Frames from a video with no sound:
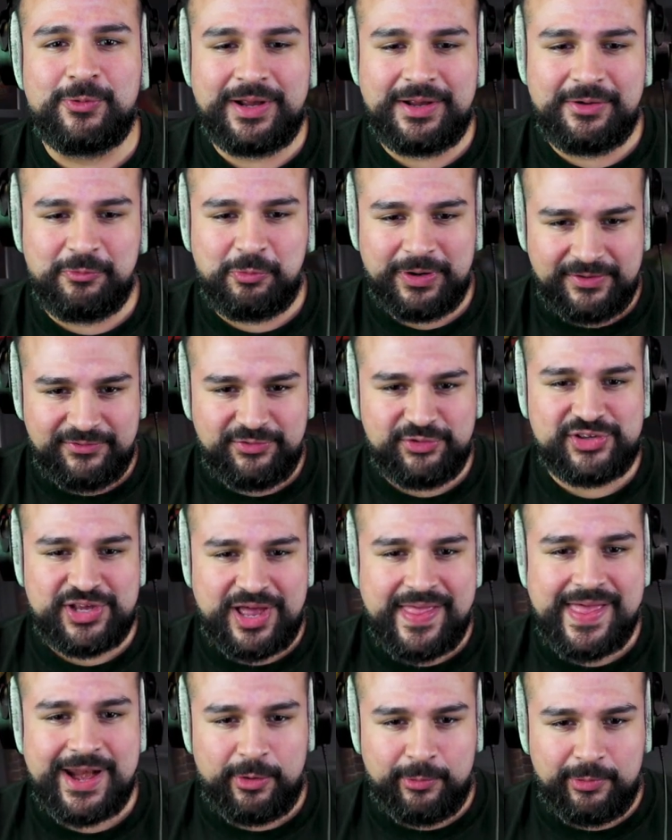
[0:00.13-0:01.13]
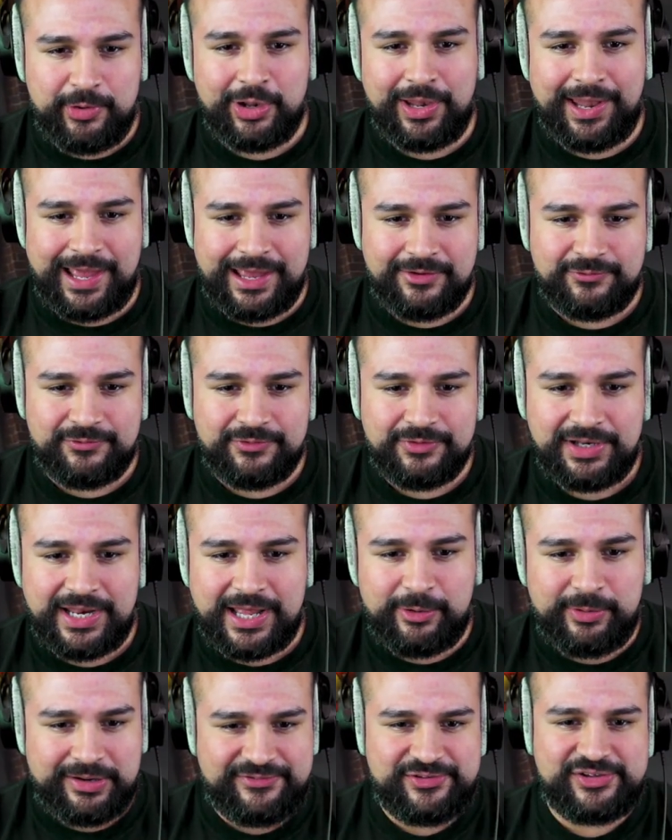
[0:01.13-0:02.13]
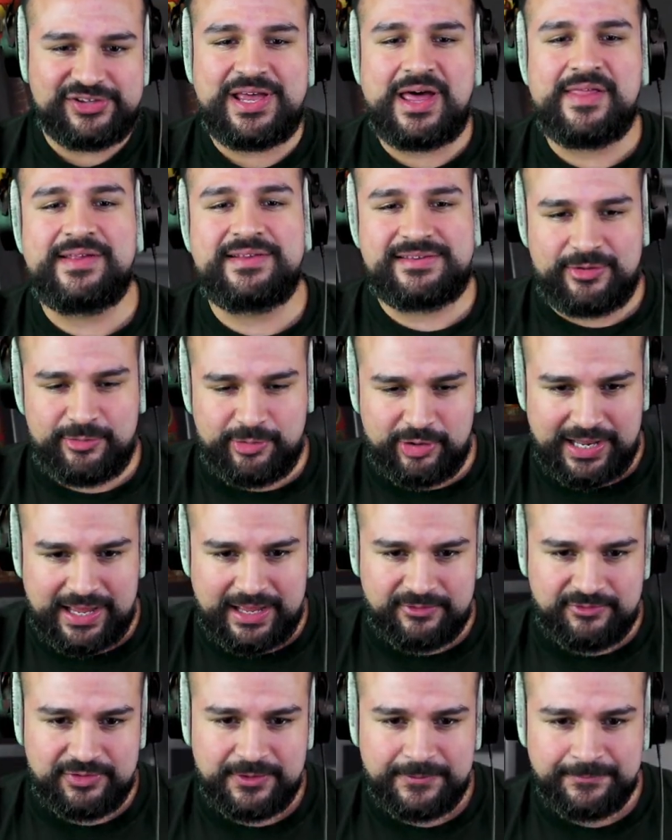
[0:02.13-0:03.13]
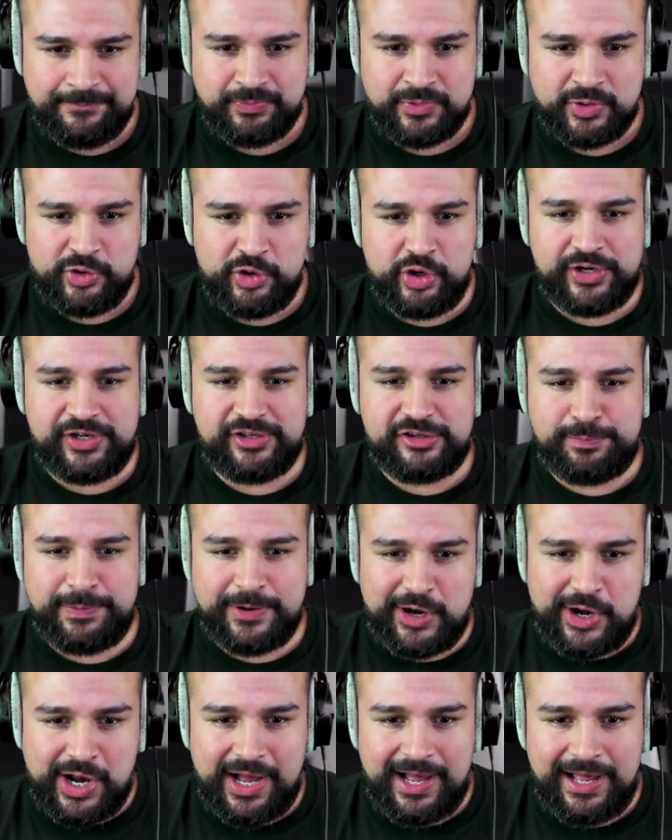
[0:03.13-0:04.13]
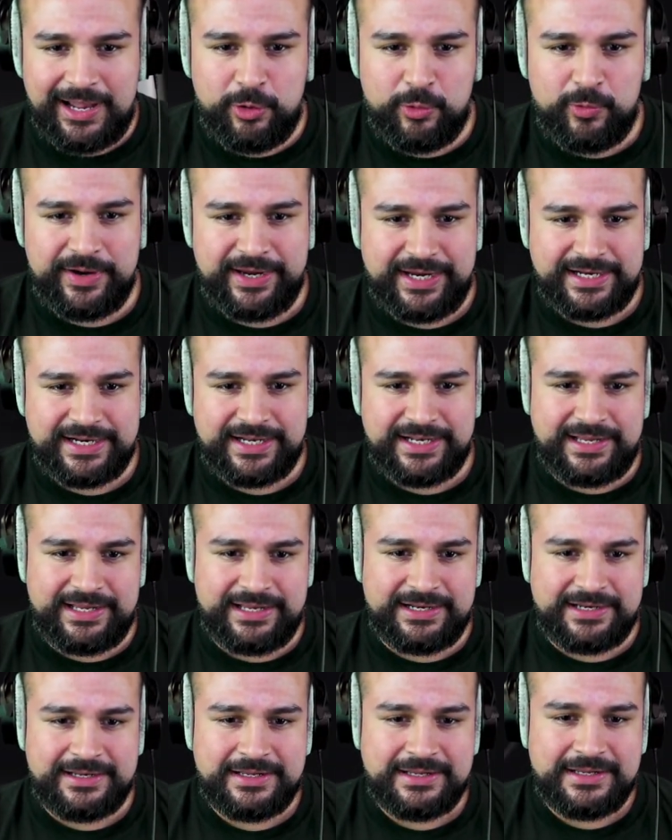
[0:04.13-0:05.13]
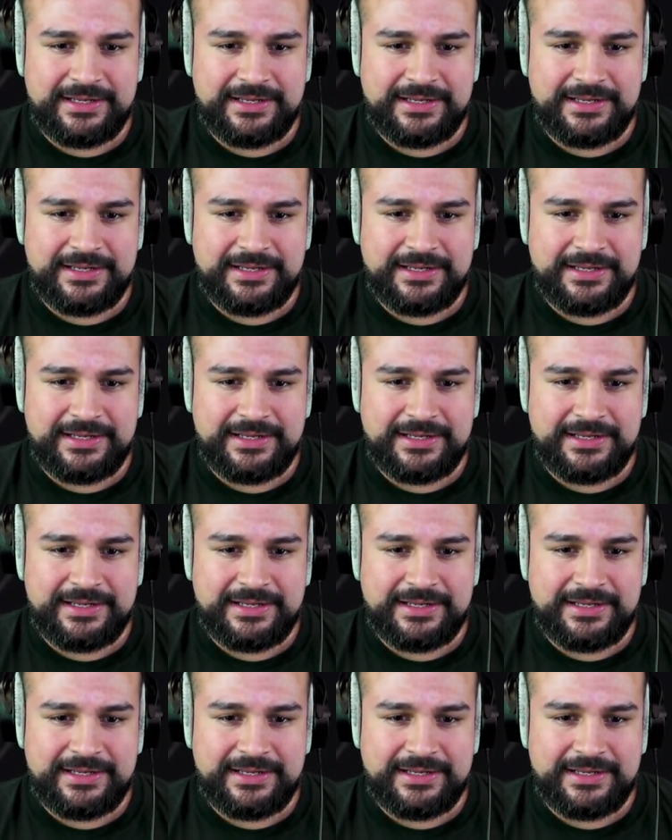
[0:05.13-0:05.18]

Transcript: what what if you saw that in real life? Like, what if you saw this in real life? You go to Spirit Halloween and then,